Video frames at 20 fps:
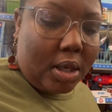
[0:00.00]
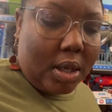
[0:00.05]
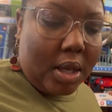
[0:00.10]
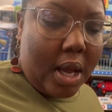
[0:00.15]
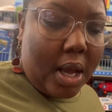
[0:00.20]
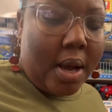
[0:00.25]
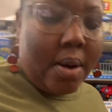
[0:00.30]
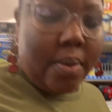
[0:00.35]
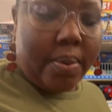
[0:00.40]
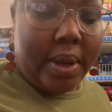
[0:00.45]

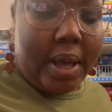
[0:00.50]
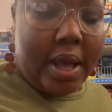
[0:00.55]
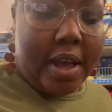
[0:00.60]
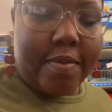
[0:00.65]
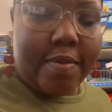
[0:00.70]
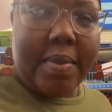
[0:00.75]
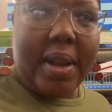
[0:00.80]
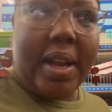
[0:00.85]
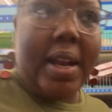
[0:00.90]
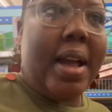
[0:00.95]
y'all, we
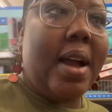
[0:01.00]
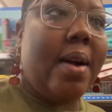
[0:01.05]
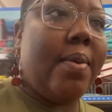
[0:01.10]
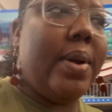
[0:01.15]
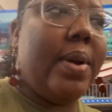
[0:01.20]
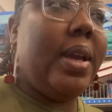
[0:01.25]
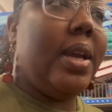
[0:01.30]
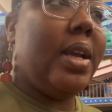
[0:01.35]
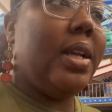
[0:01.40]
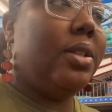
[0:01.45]
have made our
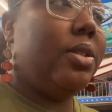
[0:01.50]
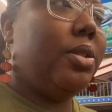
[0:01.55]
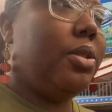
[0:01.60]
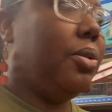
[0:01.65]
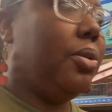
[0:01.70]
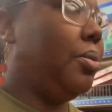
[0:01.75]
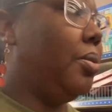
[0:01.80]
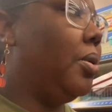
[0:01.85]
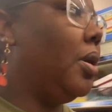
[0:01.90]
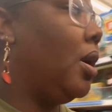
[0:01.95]
way
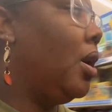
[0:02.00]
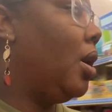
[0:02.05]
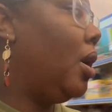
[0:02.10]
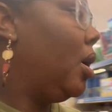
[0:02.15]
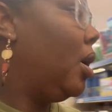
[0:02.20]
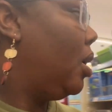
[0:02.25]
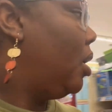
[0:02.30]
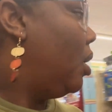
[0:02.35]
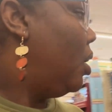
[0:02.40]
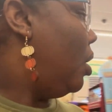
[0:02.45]
into
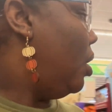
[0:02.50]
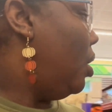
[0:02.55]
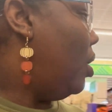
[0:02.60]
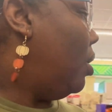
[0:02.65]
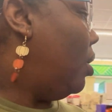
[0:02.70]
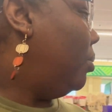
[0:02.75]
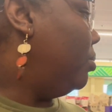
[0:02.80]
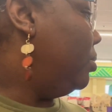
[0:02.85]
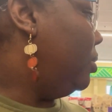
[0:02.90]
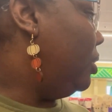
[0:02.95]
um,